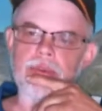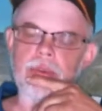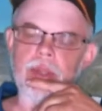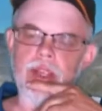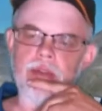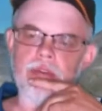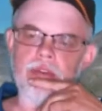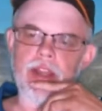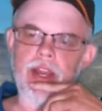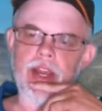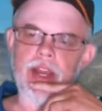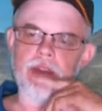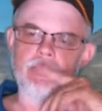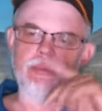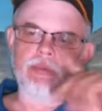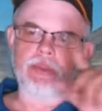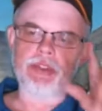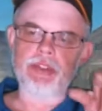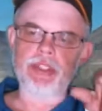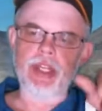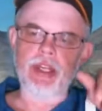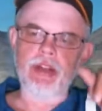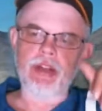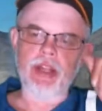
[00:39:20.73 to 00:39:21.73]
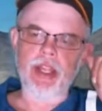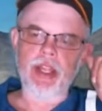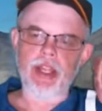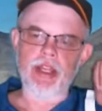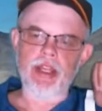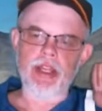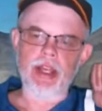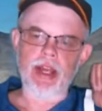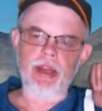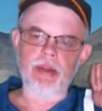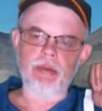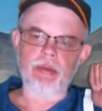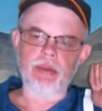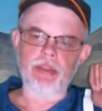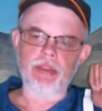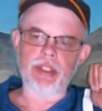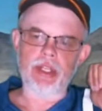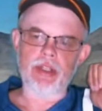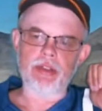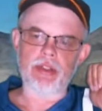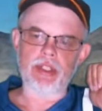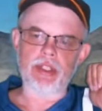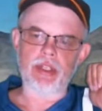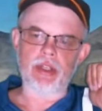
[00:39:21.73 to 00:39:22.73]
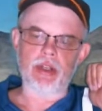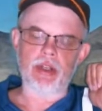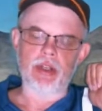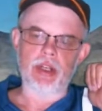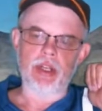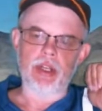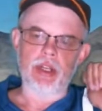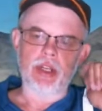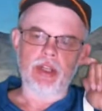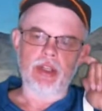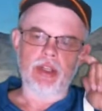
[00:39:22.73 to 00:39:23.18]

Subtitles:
because we have cottonwoods here and they had cottonwoods out there.